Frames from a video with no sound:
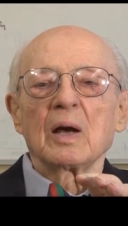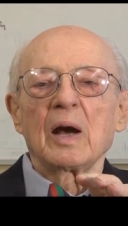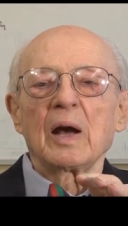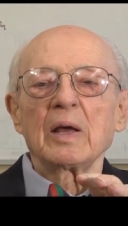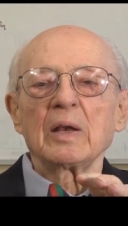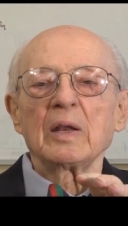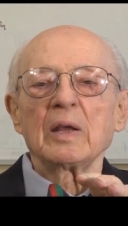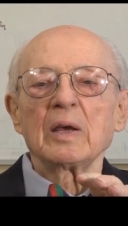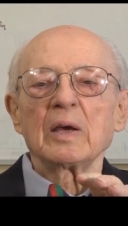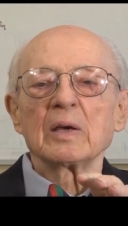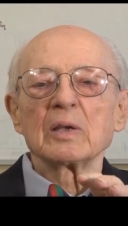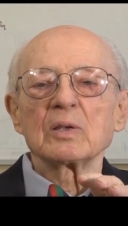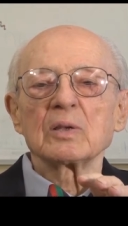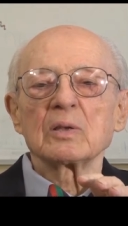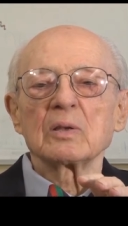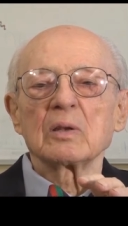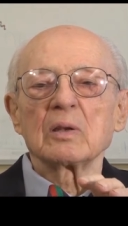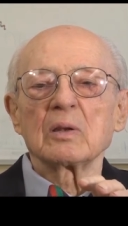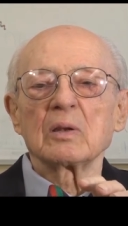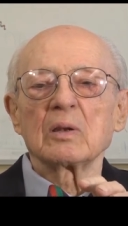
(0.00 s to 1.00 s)

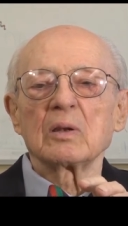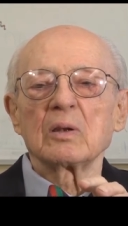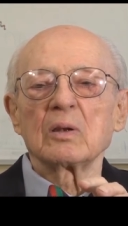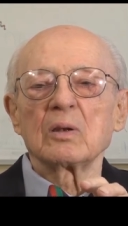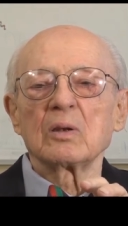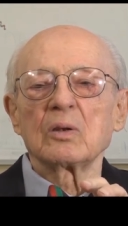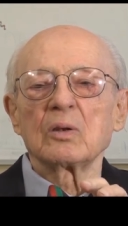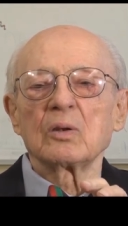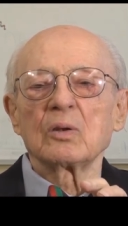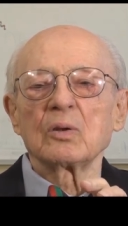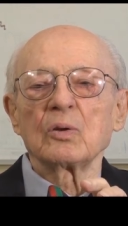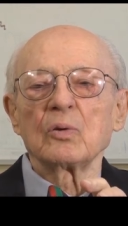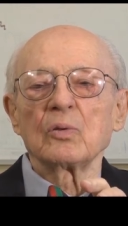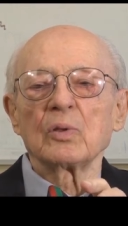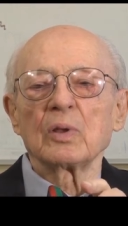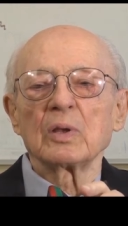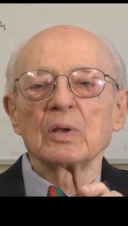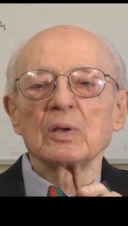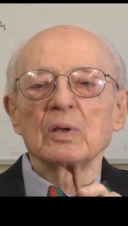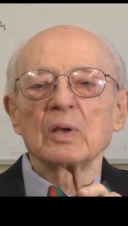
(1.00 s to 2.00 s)
IDS
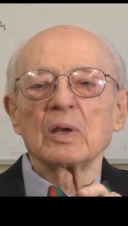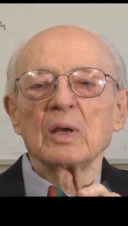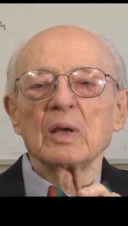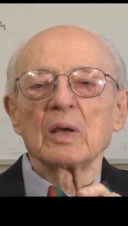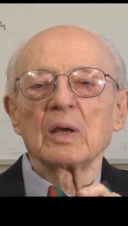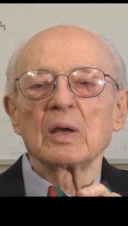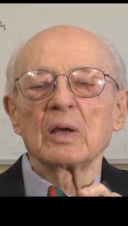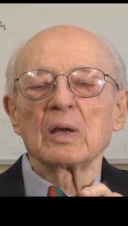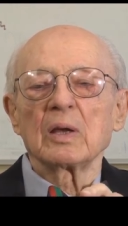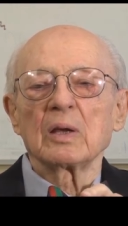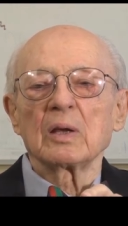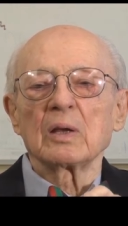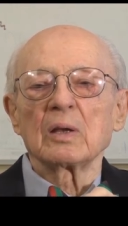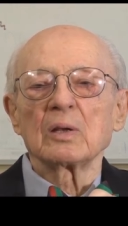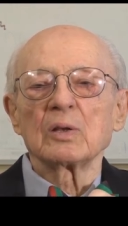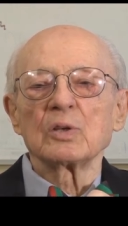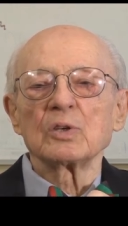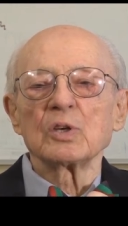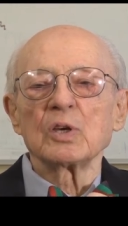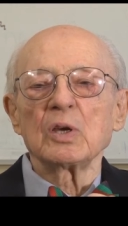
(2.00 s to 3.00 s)
to
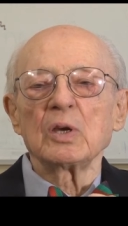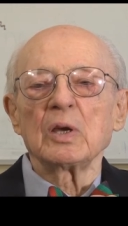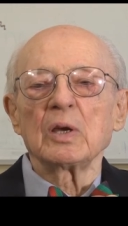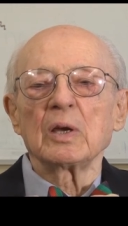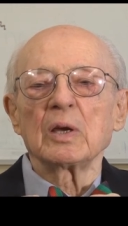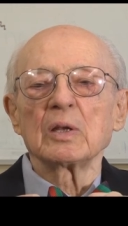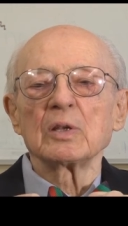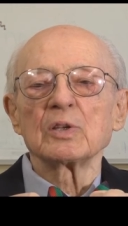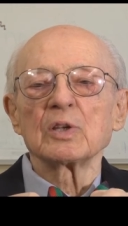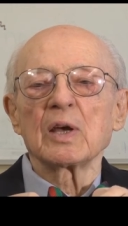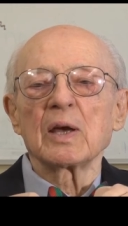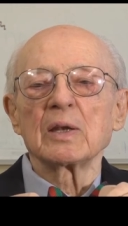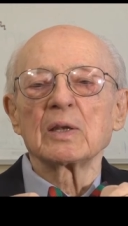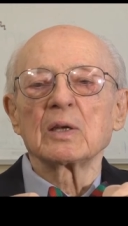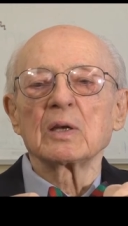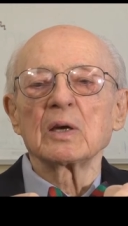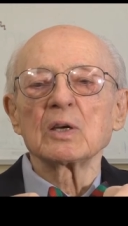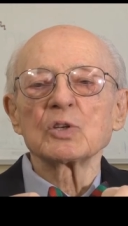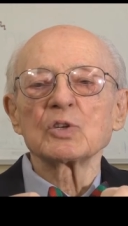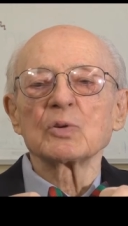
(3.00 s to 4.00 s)
the GE
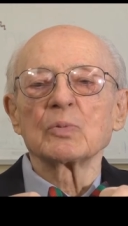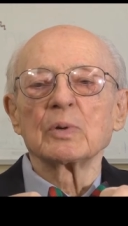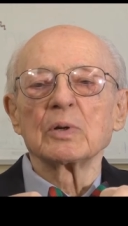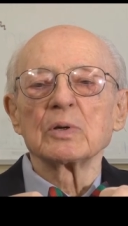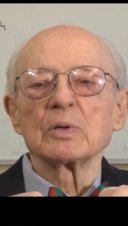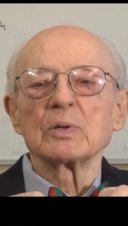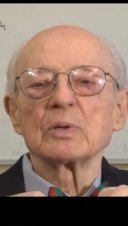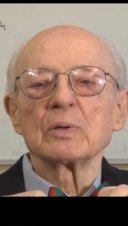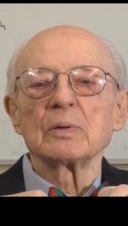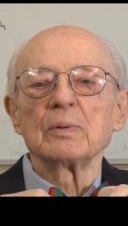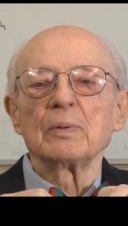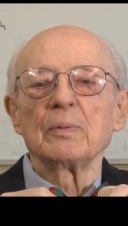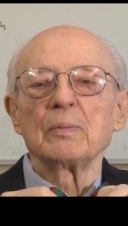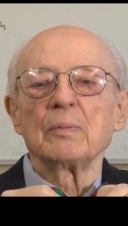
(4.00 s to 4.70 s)
inside customers.